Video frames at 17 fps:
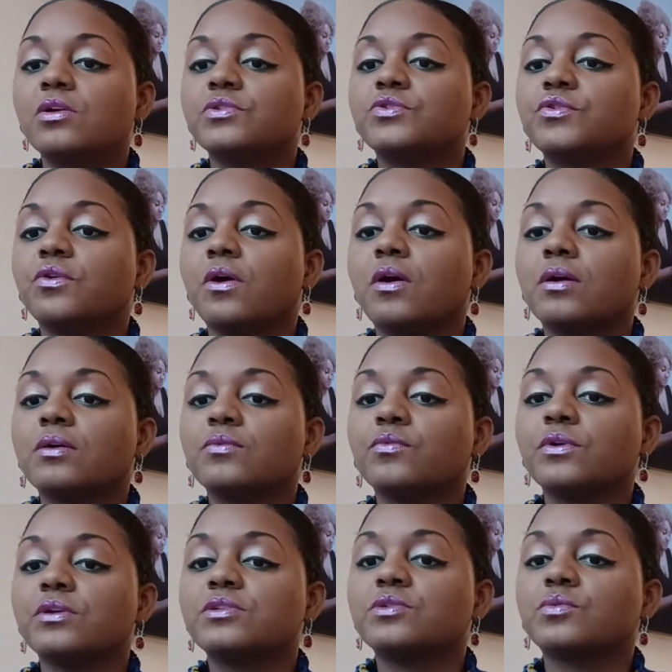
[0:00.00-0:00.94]
drawing
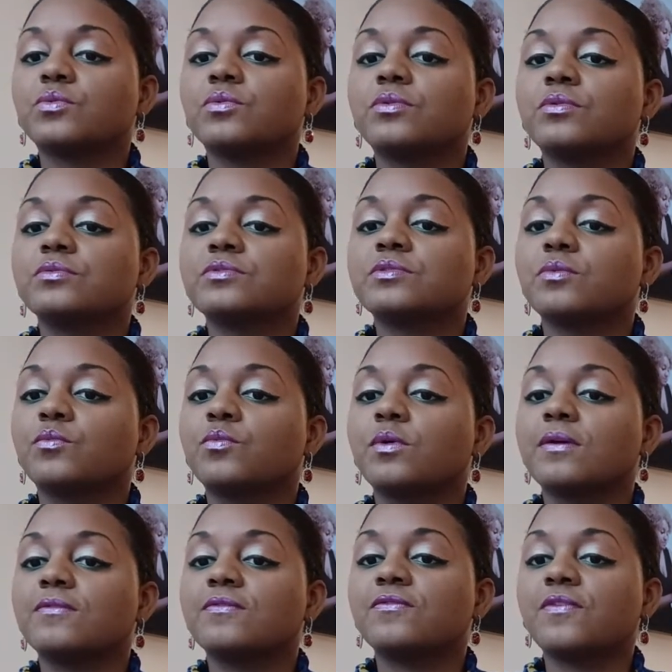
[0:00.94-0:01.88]
rituals
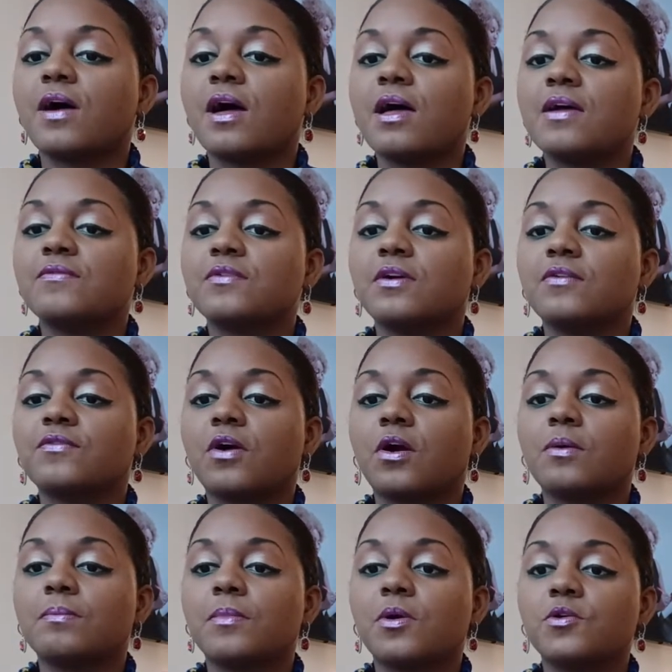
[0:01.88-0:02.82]
with 5 of
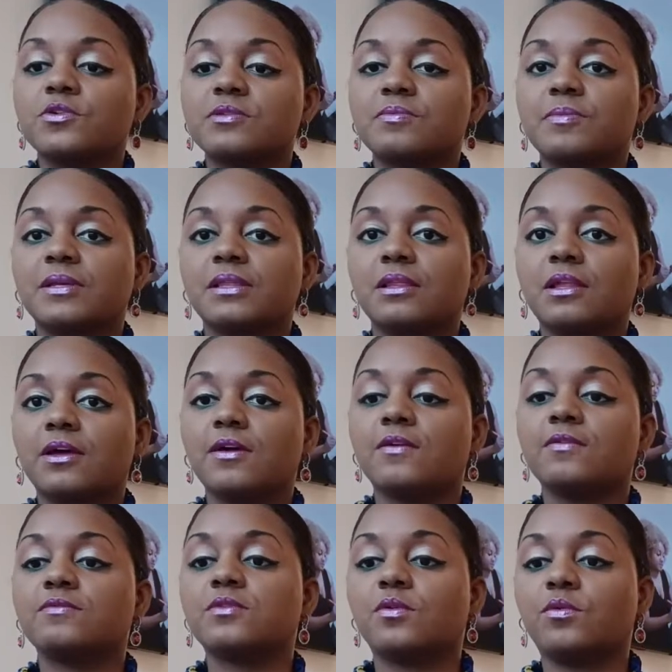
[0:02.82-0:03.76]
our most
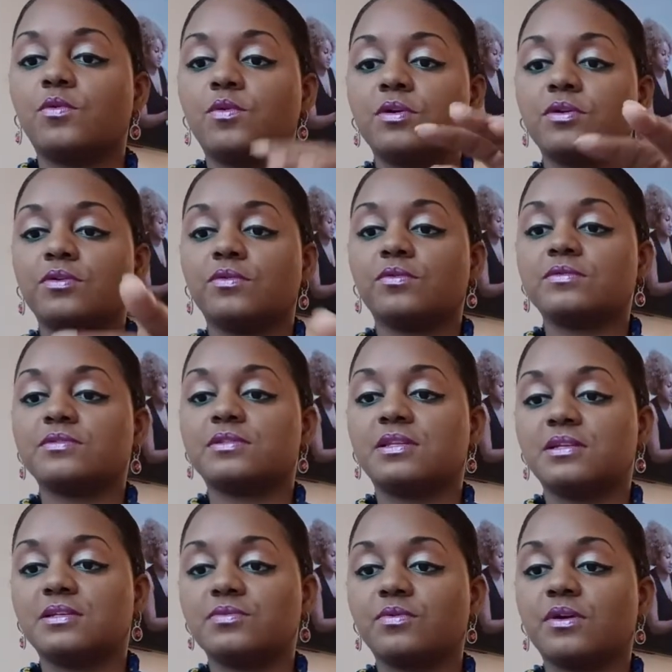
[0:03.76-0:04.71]
beloved oils.
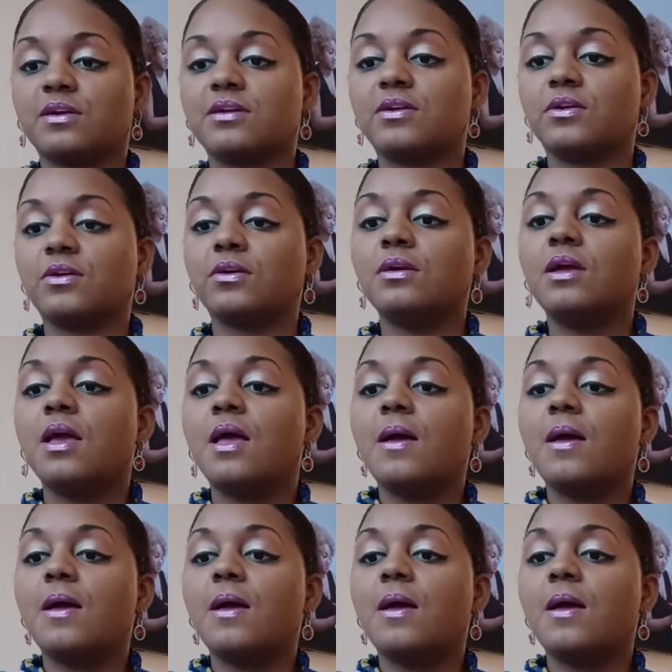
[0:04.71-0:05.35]
These right here.